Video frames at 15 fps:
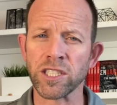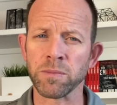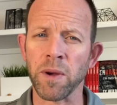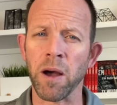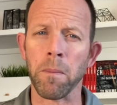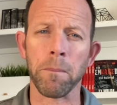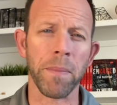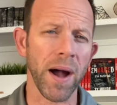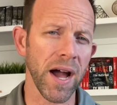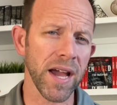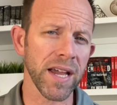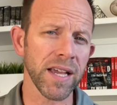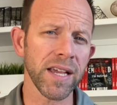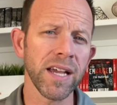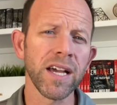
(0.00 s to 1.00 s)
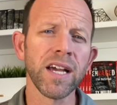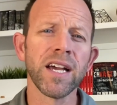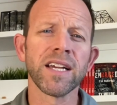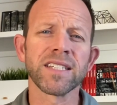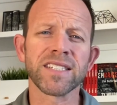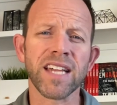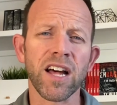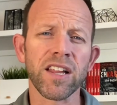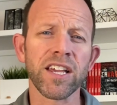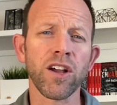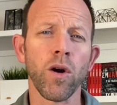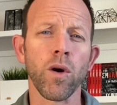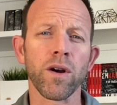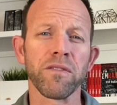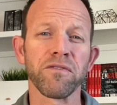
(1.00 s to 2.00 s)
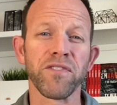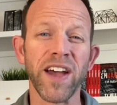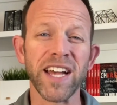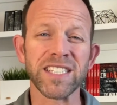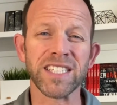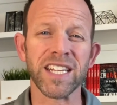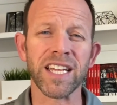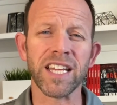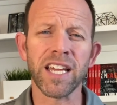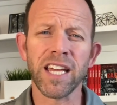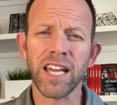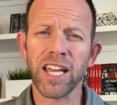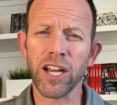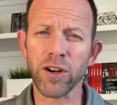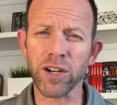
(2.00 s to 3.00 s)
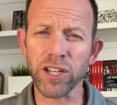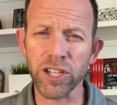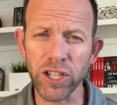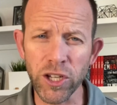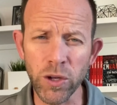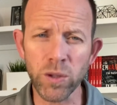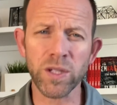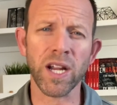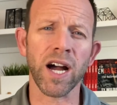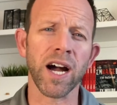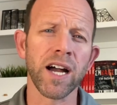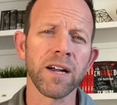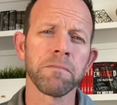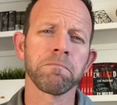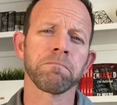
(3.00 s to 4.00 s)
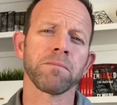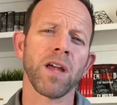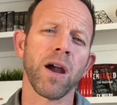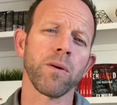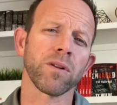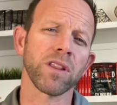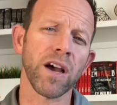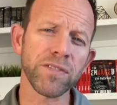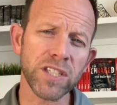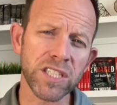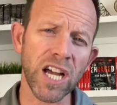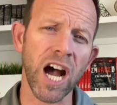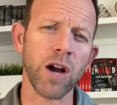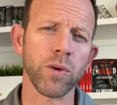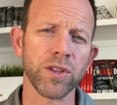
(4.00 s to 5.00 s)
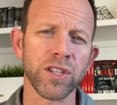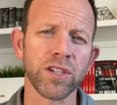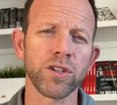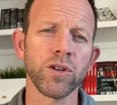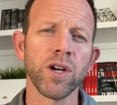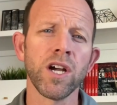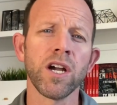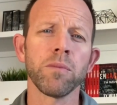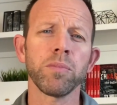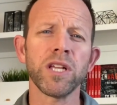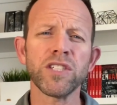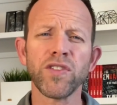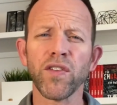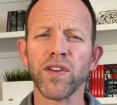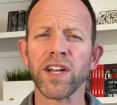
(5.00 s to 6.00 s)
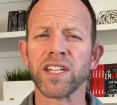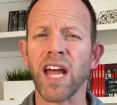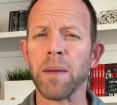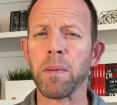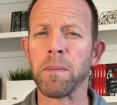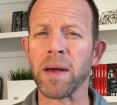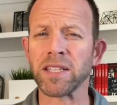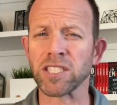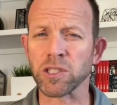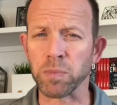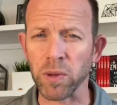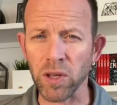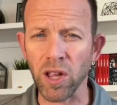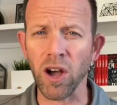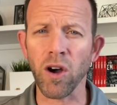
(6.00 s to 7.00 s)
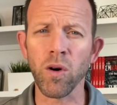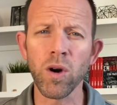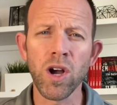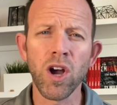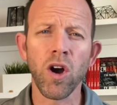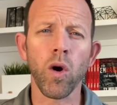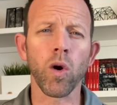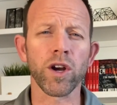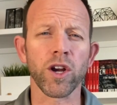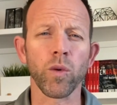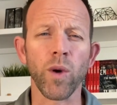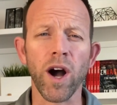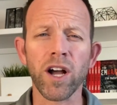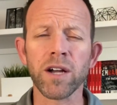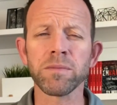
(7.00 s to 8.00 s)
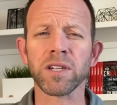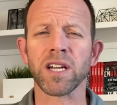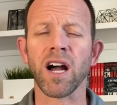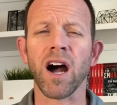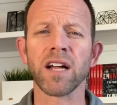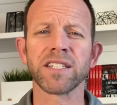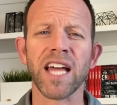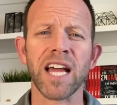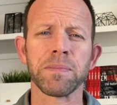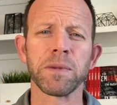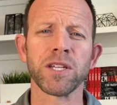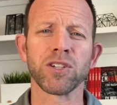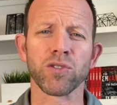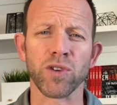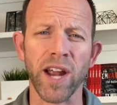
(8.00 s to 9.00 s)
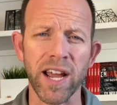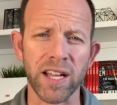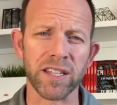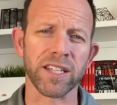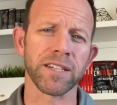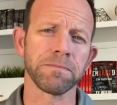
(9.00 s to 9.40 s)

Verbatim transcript: about buying, selling, or investing here in Utah, I would love to talk with you. Please feel free to type a message below, or you're welcome to contact me directly.